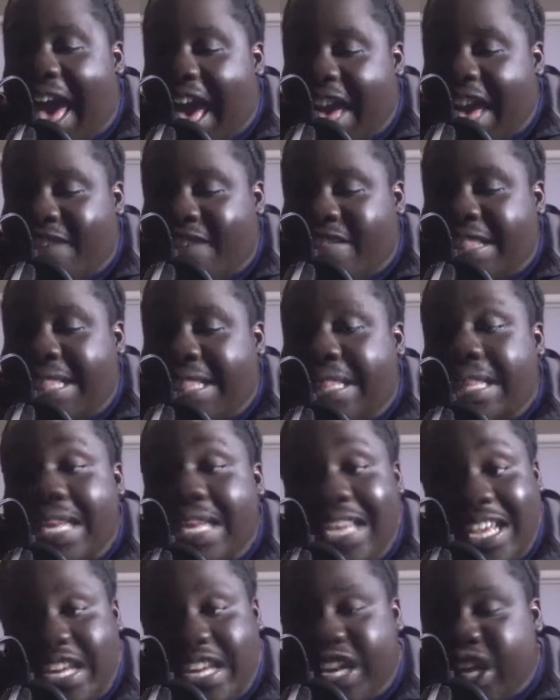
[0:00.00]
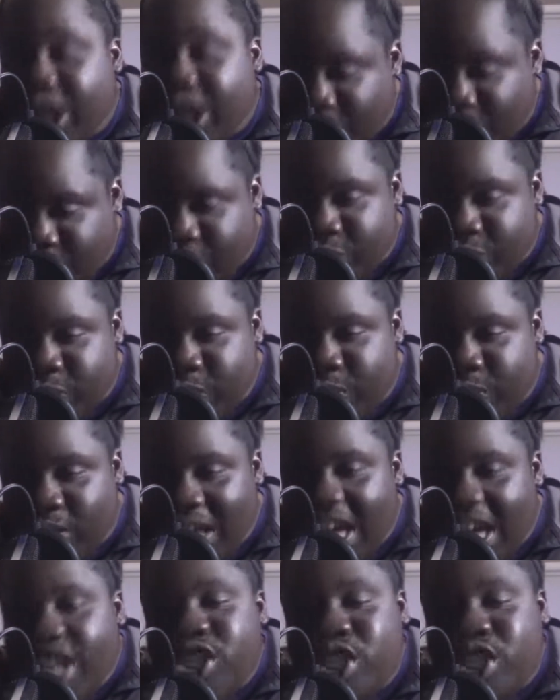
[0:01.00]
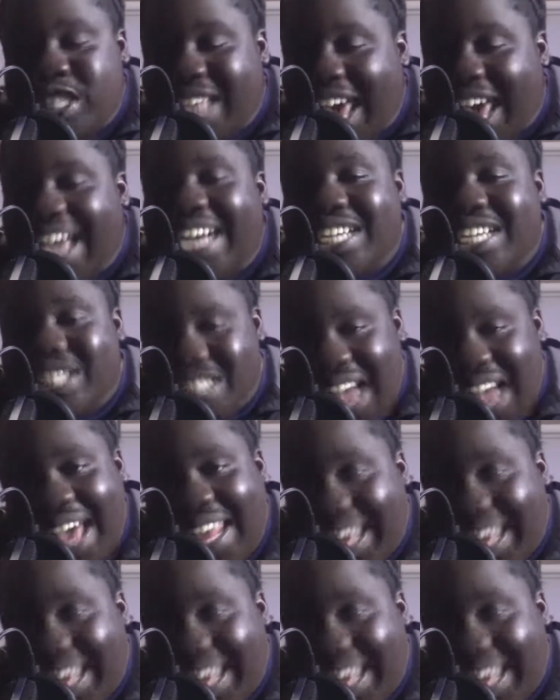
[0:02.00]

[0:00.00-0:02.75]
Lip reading: have seen you take a shot